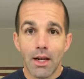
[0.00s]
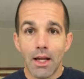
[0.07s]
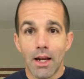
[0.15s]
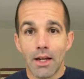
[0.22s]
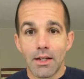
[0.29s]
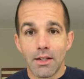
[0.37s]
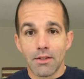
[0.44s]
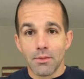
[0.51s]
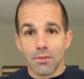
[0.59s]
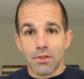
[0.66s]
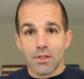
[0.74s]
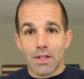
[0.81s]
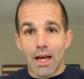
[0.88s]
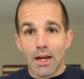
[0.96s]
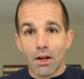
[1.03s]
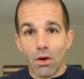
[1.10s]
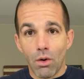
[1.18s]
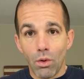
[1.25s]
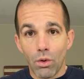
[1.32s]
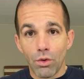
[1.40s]
and I did some static
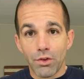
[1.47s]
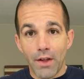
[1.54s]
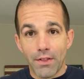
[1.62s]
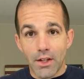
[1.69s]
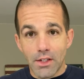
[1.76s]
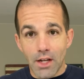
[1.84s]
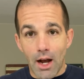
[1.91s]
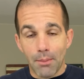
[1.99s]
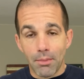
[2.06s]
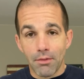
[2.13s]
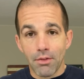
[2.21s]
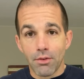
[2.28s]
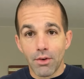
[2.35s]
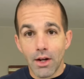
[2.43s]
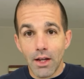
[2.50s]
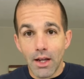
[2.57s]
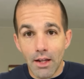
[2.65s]
holds at the top of the ring